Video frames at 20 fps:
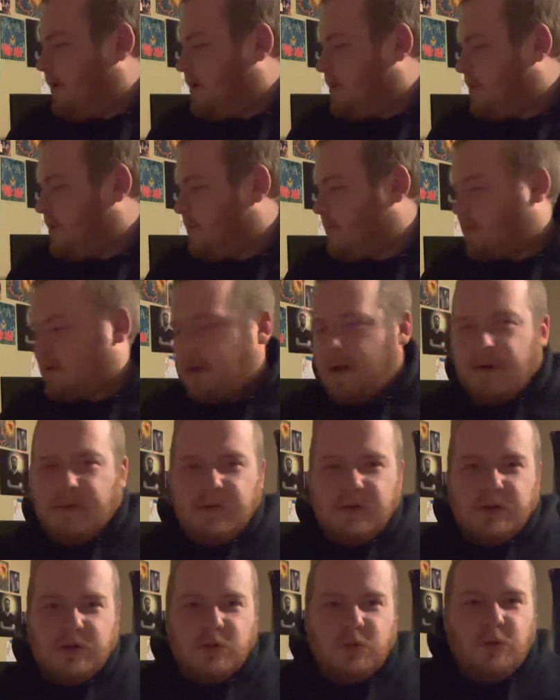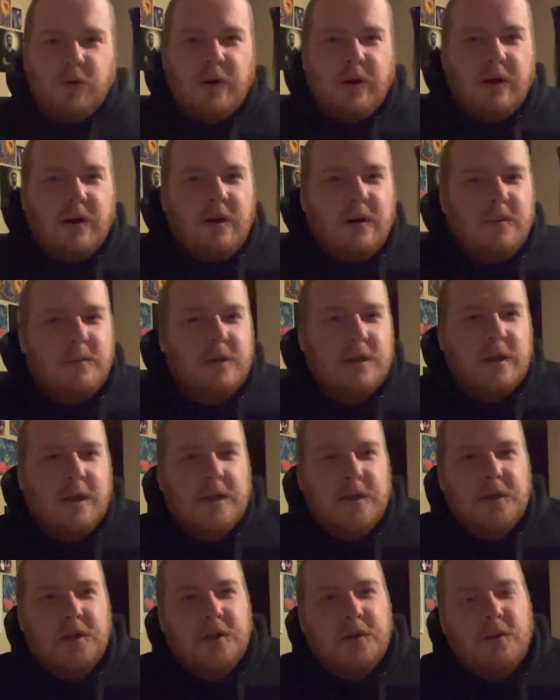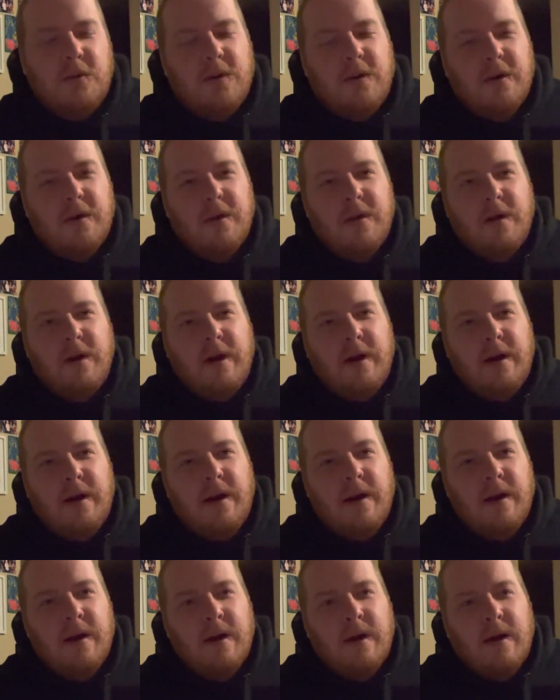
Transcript: seems to have this weird obsession with like